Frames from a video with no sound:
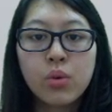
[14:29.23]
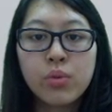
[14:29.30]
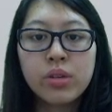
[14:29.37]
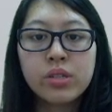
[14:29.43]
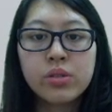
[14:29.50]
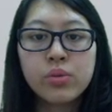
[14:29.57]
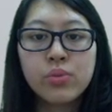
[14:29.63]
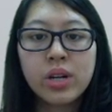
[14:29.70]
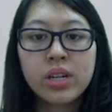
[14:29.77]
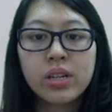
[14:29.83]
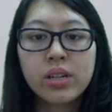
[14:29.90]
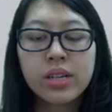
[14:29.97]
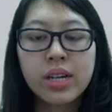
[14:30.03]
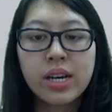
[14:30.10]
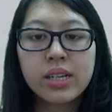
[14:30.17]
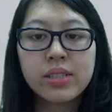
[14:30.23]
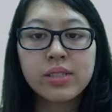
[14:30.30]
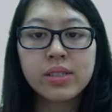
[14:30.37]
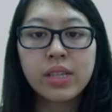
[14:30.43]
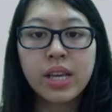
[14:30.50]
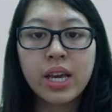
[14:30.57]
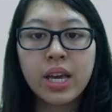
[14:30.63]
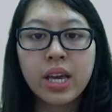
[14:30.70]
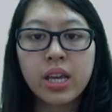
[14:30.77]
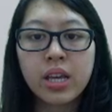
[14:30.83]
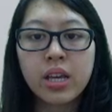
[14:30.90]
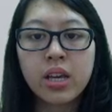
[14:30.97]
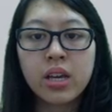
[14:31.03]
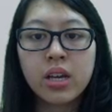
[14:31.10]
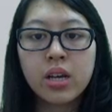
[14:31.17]
we should recognize
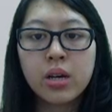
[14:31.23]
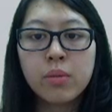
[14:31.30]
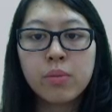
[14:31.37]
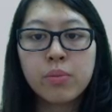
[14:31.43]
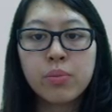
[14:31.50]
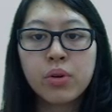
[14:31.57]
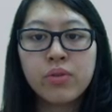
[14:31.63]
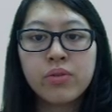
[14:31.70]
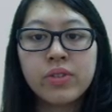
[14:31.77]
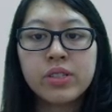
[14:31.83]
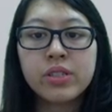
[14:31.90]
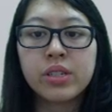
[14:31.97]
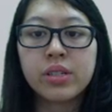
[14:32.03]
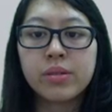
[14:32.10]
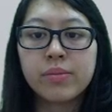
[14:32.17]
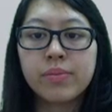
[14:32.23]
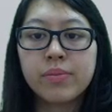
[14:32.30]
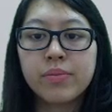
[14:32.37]
a provision.